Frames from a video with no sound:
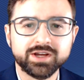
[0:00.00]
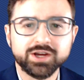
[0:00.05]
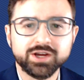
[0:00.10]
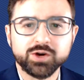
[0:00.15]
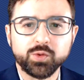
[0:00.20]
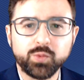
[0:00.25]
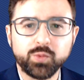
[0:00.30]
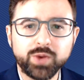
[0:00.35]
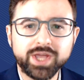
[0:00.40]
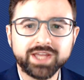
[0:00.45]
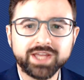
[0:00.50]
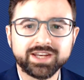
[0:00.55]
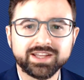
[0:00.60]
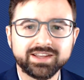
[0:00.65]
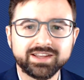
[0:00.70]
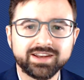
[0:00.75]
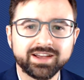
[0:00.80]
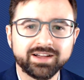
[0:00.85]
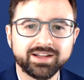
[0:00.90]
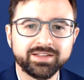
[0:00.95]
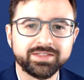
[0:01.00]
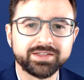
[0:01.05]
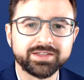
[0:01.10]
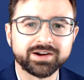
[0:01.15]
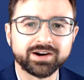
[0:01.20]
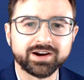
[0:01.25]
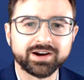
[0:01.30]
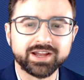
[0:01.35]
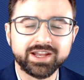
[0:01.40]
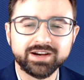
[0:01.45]
we at InHealth are
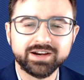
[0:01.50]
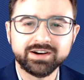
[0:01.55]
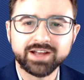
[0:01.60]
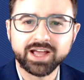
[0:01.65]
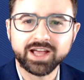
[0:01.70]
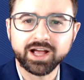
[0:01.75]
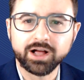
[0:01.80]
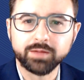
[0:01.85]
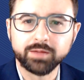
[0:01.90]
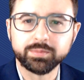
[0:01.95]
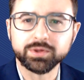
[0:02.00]
here to help